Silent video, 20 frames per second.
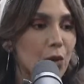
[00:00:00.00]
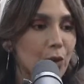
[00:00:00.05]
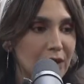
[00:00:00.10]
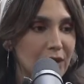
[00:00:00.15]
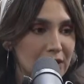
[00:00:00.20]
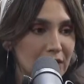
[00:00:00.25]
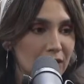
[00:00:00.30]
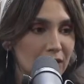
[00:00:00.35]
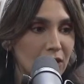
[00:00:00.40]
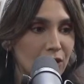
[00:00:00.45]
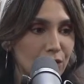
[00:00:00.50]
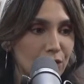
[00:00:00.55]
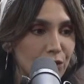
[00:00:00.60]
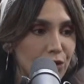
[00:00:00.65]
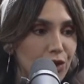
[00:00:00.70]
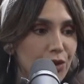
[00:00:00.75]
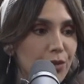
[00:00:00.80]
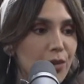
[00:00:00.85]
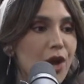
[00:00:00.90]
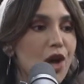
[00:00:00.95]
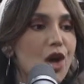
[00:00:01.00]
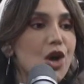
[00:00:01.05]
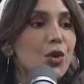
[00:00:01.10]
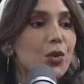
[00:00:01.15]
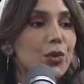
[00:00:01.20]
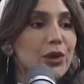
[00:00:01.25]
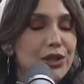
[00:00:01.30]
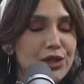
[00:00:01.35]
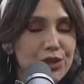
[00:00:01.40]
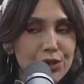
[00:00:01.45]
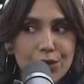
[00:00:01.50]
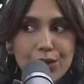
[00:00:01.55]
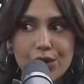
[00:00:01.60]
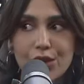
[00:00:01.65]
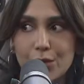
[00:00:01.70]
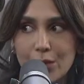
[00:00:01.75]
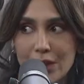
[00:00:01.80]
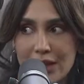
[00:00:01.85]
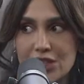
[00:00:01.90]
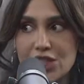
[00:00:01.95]
We're in the cloakroom. We
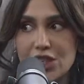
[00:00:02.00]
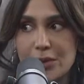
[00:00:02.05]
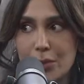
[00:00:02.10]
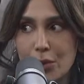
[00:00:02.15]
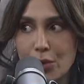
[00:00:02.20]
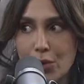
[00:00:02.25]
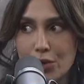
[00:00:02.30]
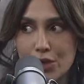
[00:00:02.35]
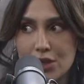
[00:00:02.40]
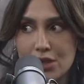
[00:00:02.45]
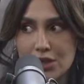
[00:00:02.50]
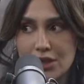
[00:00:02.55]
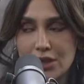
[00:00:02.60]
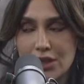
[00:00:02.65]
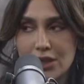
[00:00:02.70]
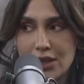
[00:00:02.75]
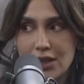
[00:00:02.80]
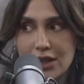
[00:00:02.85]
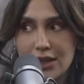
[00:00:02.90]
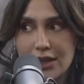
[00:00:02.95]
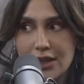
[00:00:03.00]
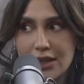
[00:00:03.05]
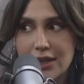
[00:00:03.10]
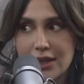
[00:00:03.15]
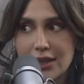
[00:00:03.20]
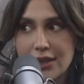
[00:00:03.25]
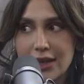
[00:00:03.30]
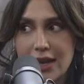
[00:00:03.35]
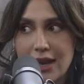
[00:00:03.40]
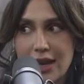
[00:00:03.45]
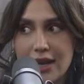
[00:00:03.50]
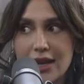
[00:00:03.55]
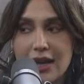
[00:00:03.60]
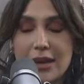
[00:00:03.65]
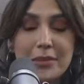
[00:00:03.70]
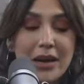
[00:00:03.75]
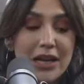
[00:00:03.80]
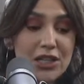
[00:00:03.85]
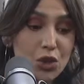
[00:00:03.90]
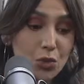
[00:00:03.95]
do the Ouija board. Okay.
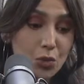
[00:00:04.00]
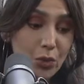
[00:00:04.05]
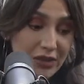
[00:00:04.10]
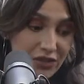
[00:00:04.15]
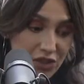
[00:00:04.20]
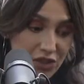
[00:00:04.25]
Imagine